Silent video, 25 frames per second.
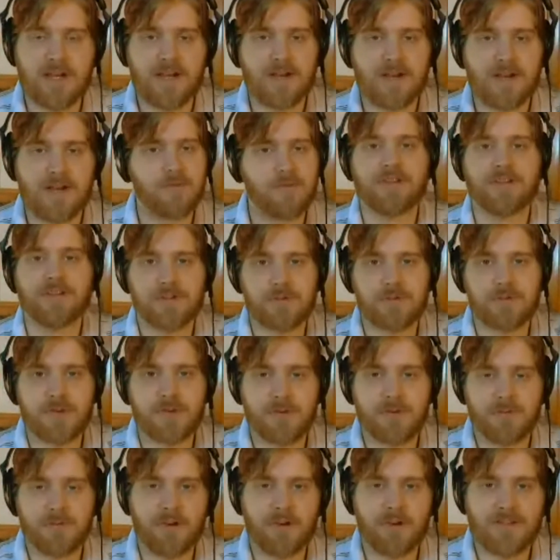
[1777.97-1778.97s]
I really
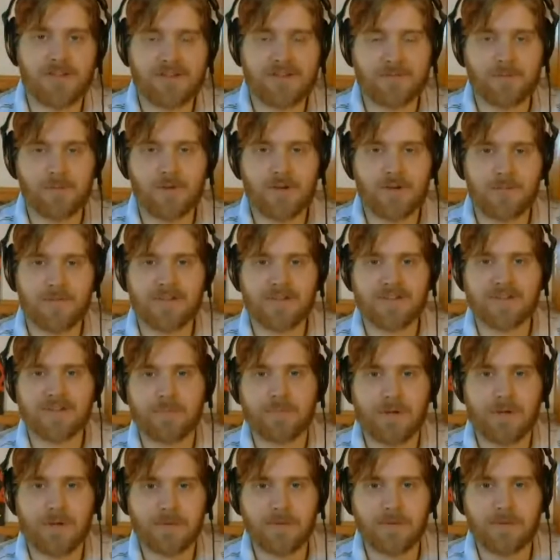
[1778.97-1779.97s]
enjoy writing this one up. This
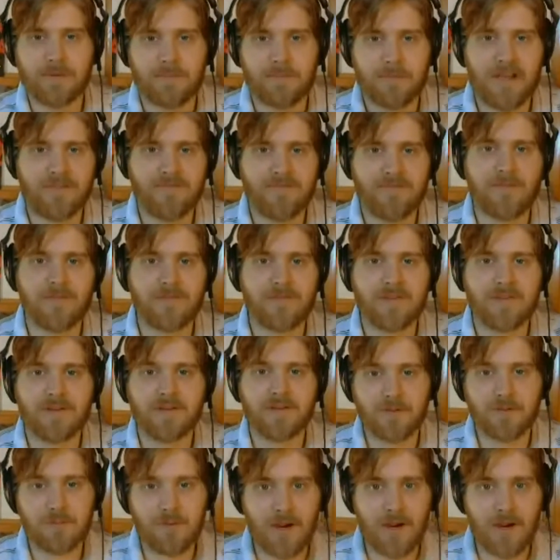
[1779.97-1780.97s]
is probably my favorite
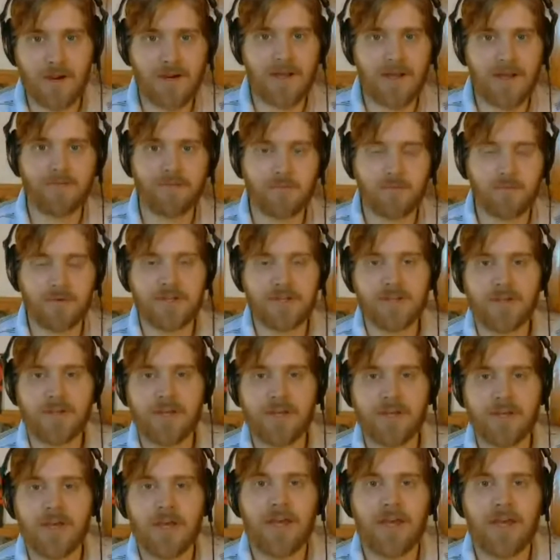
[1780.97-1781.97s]
thing to write every week,
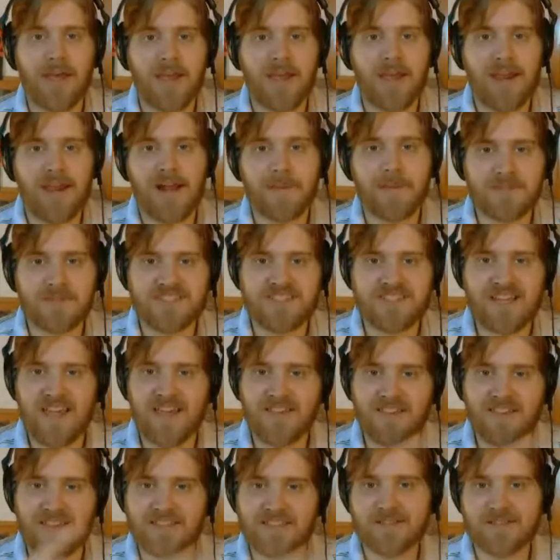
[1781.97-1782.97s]
and I'm
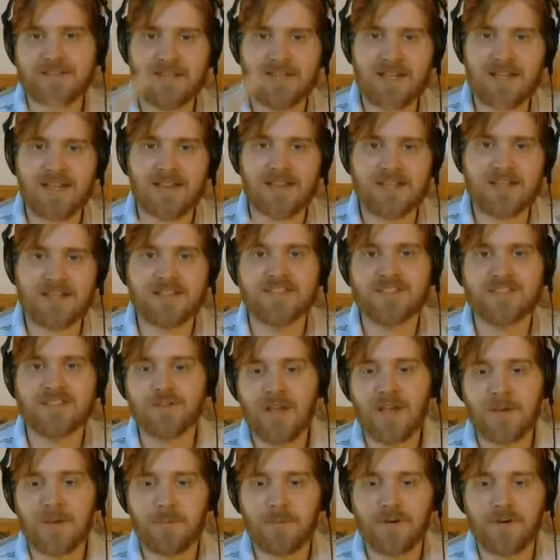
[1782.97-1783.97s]
saying this like this
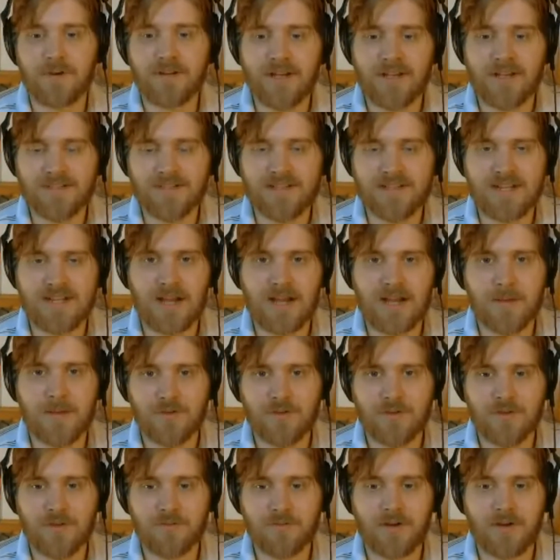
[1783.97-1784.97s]
so that Brendan has time
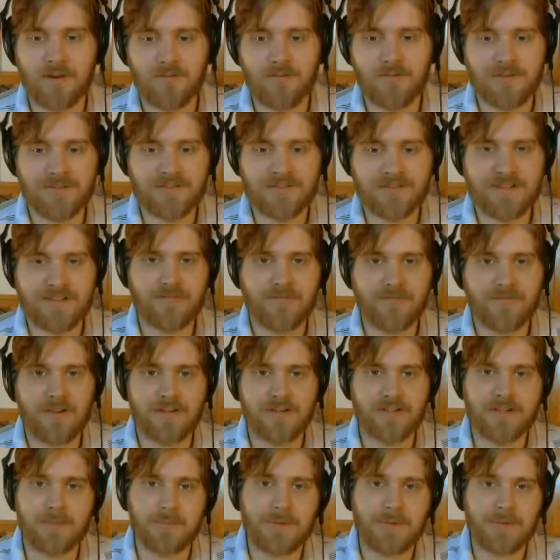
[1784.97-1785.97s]
to get ready for the sound
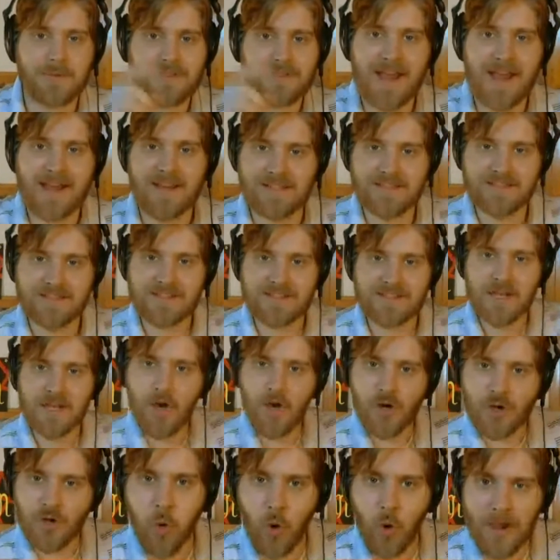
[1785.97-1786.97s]
effect. But that is
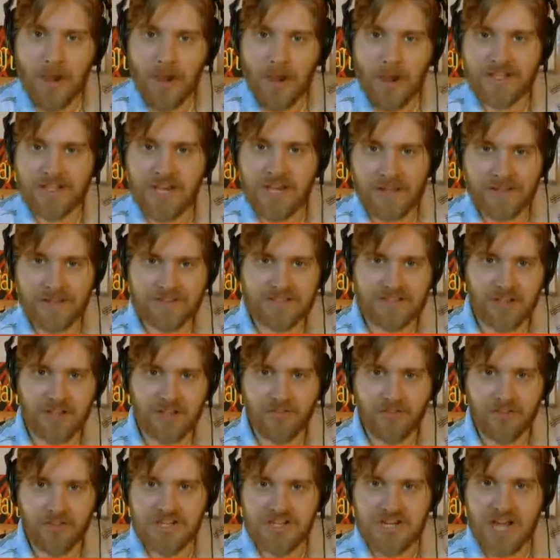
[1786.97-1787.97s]
Quick Hits
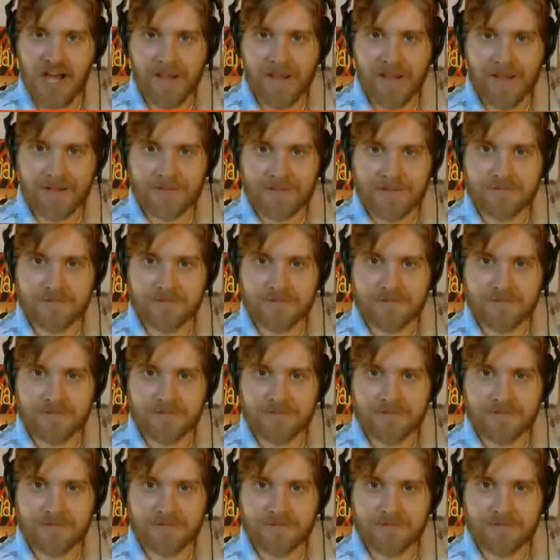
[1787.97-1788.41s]
of the Night.